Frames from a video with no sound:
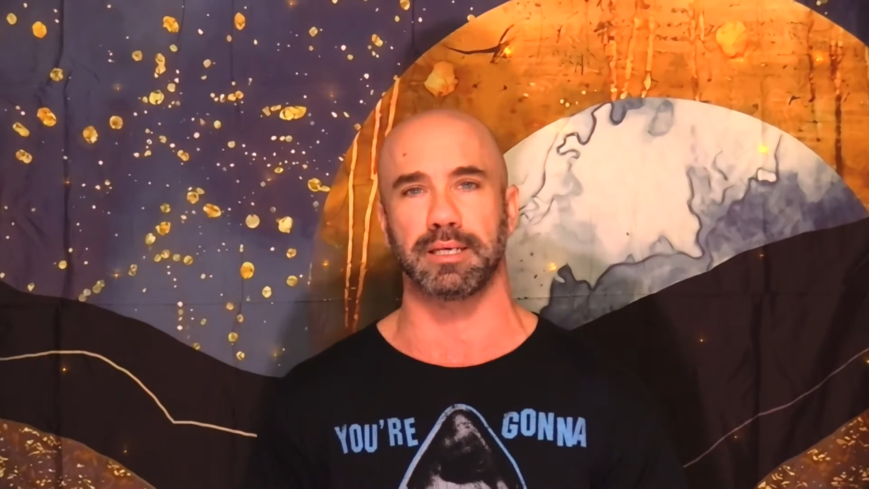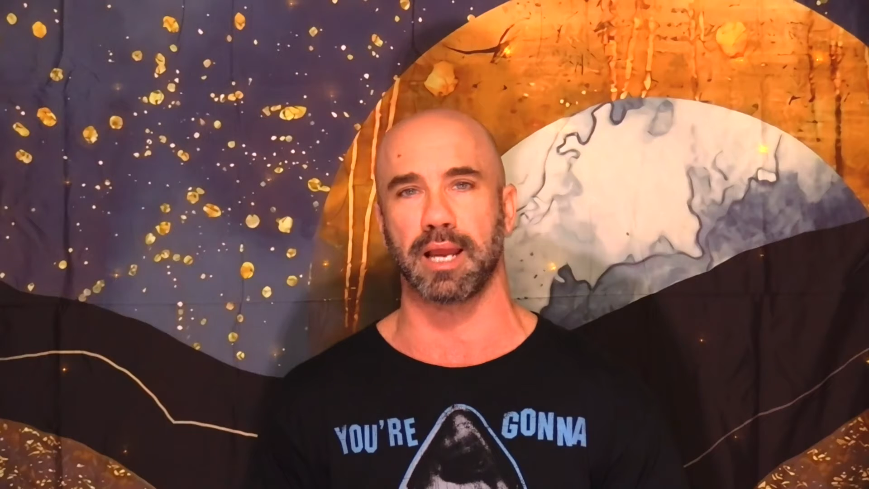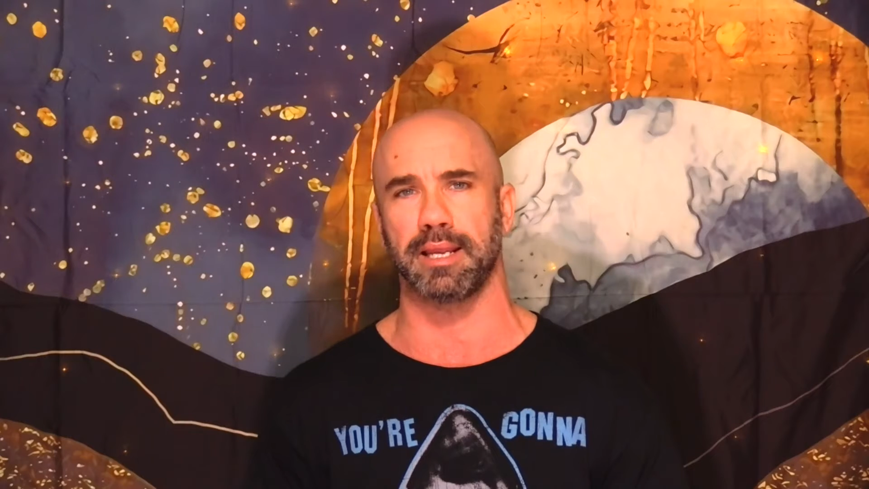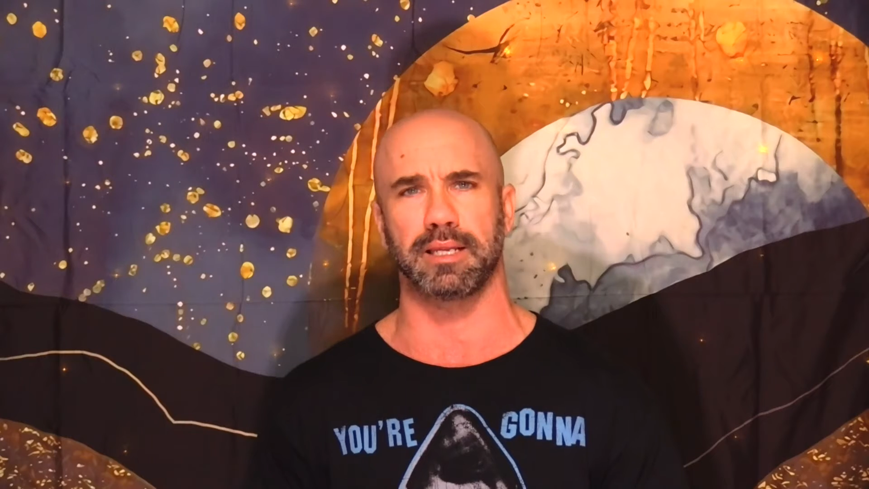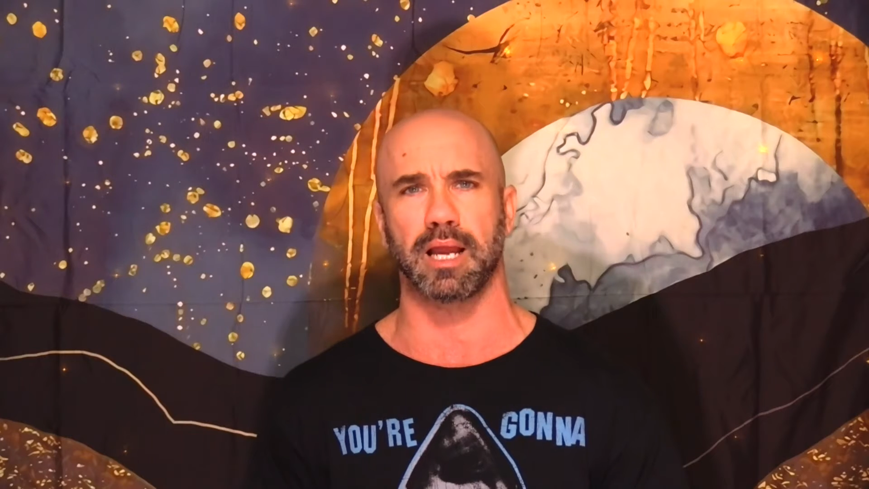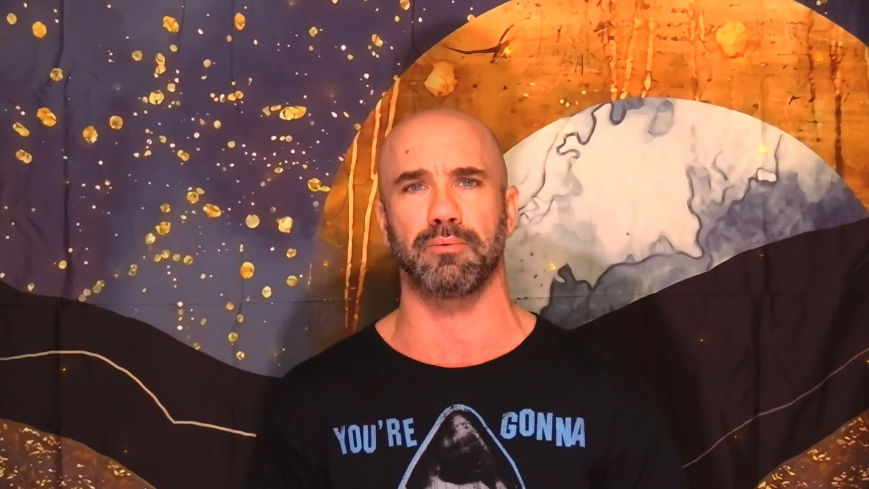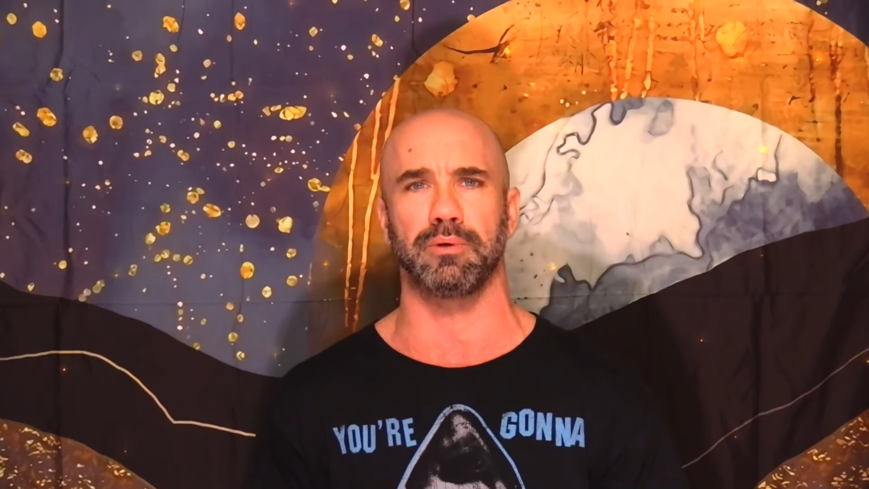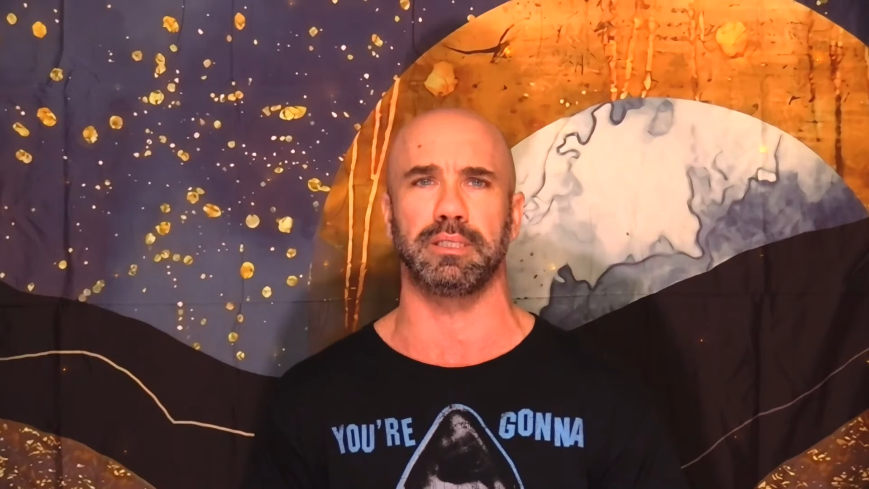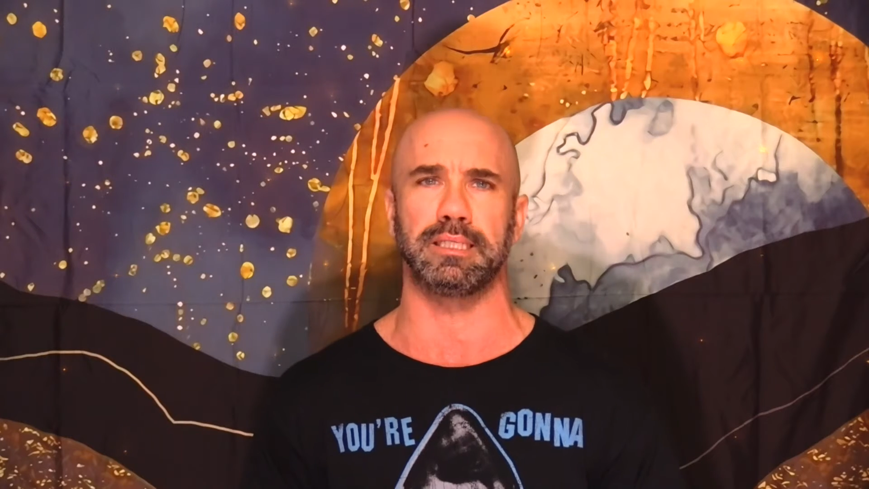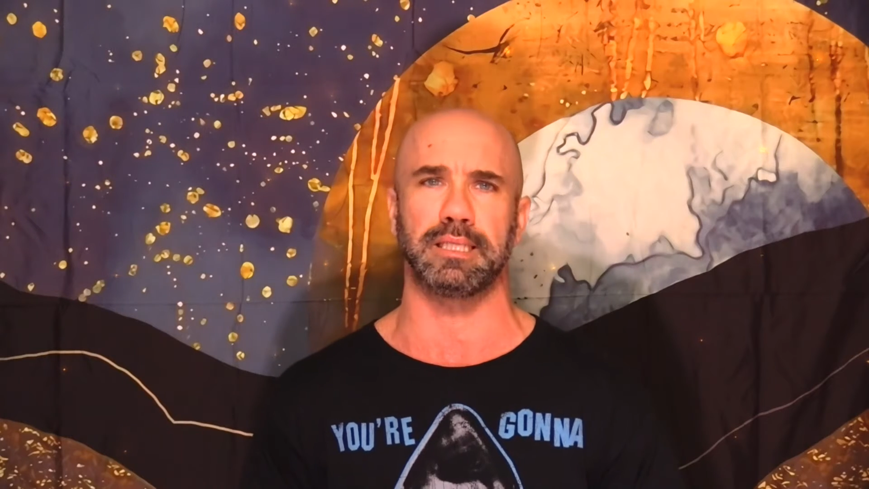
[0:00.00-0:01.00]
at night got
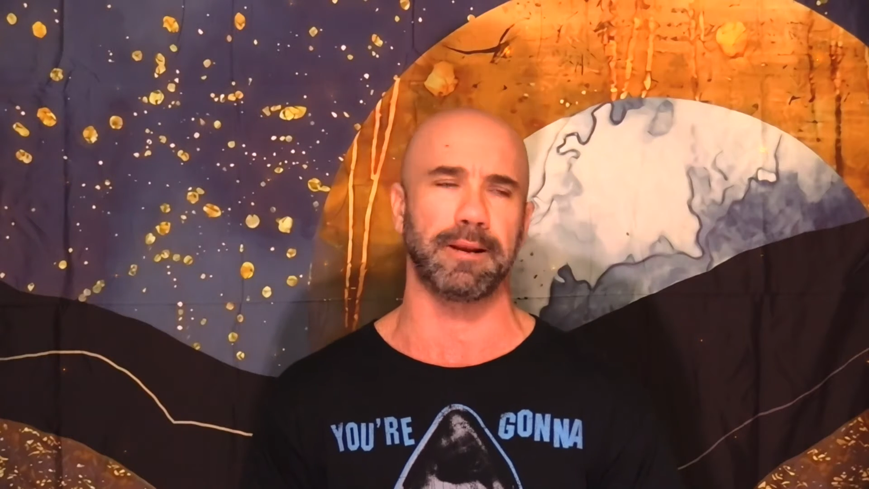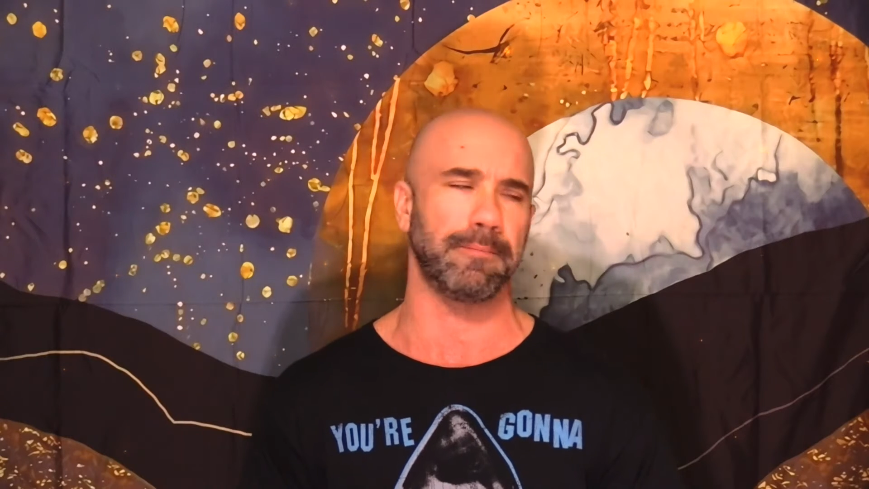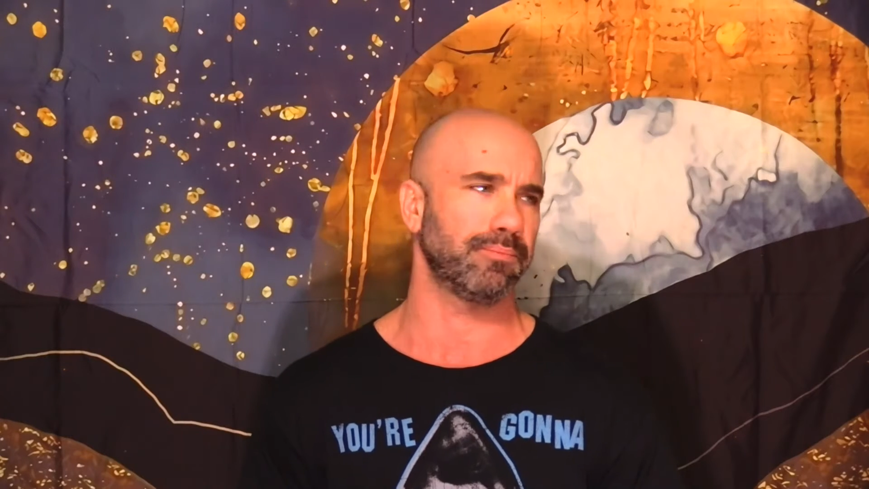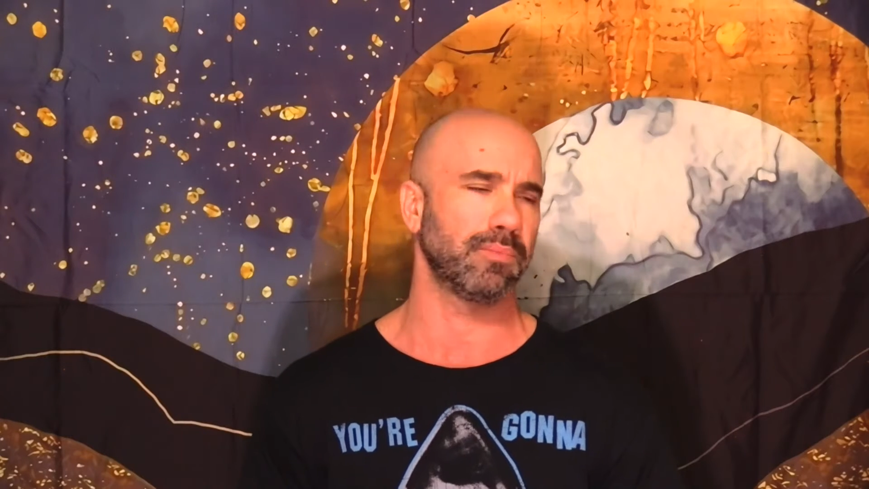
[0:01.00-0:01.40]
really late.